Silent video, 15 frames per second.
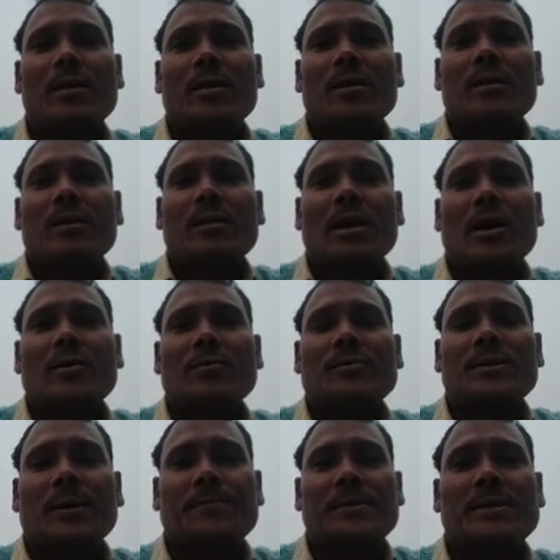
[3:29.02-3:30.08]
Now
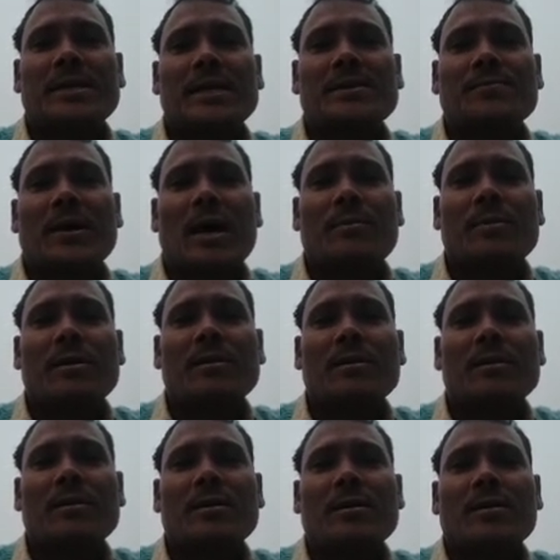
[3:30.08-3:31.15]
subsistence farming,
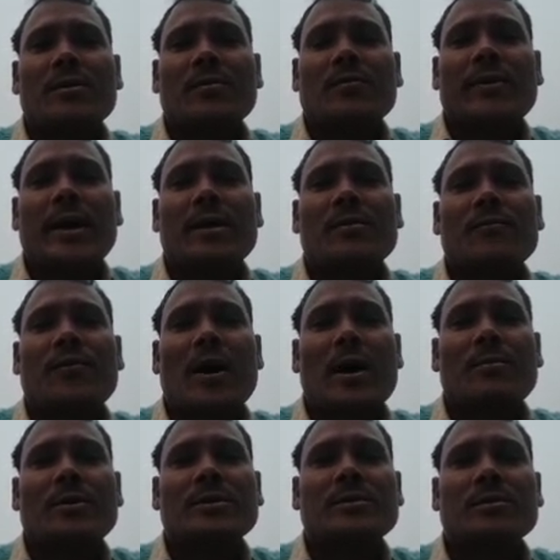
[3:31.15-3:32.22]
when
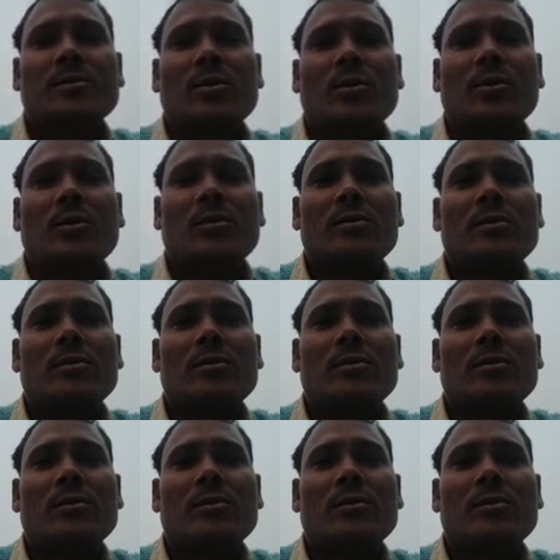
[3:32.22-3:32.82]
farmers grow